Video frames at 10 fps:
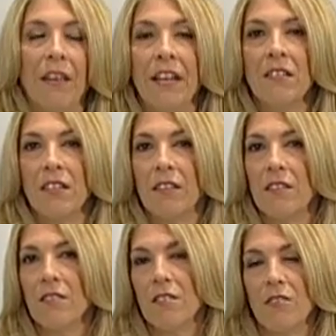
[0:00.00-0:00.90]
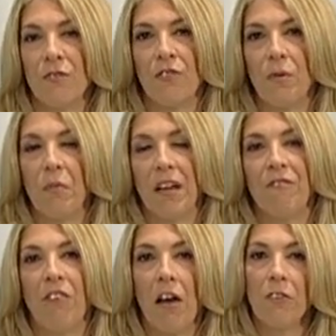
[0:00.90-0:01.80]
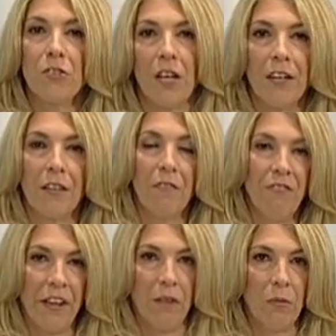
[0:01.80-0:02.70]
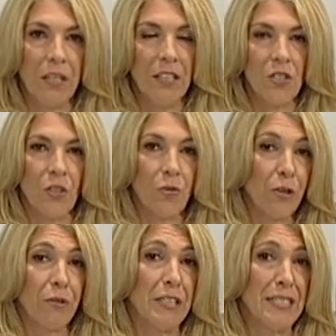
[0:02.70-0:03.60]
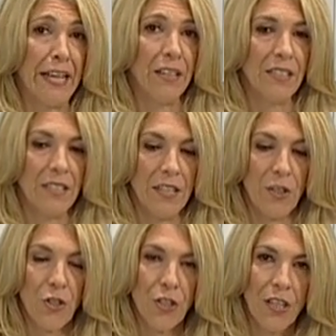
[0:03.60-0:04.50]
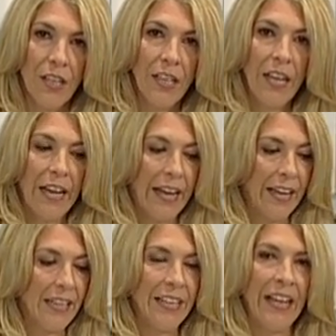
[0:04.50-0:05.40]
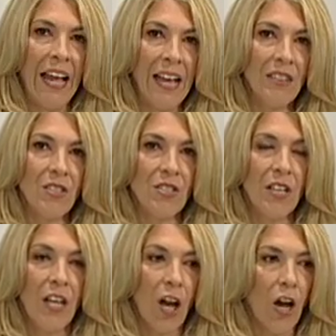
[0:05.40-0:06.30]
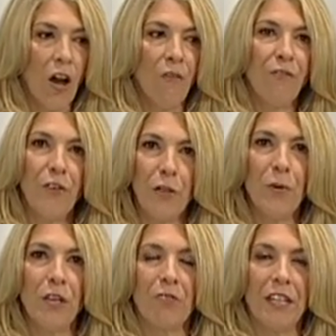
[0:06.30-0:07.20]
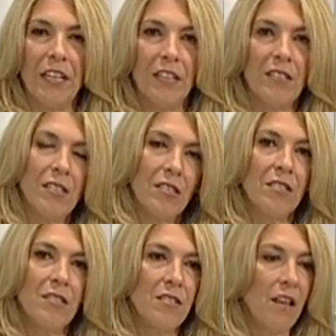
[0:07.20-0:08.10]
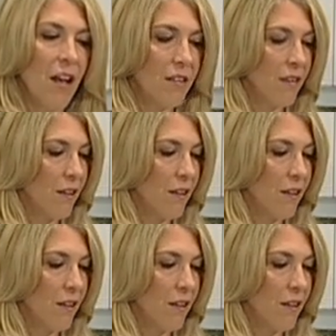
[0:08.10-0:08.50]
Like I said, this is from my father's side of the family. It's a northern Italian dish, and it has a few ingredients. This is not